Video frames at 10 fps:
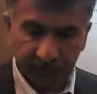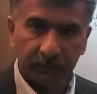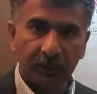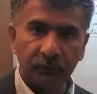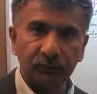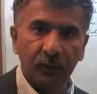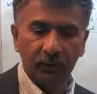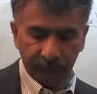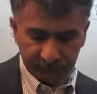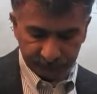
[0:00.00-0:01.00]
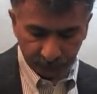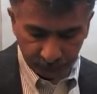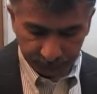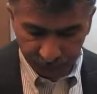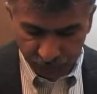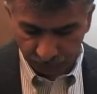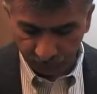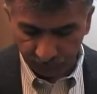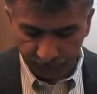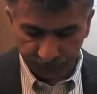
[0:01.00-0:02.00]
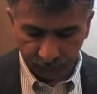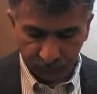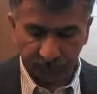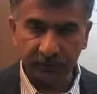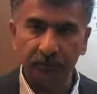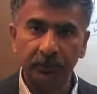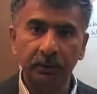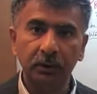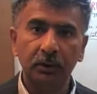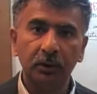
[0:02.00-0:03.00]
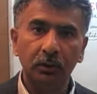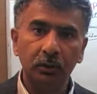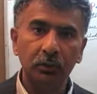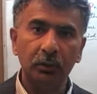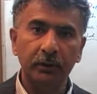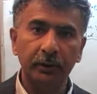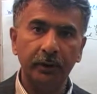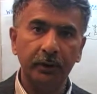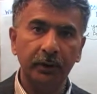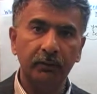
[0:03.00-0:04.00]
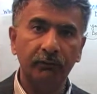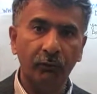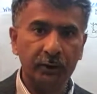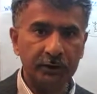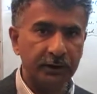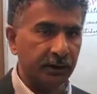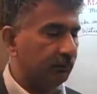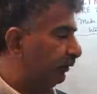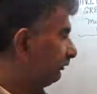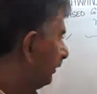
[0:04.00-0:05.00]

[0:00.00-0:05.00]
are about to solve is the one that you will find on page number 243. Please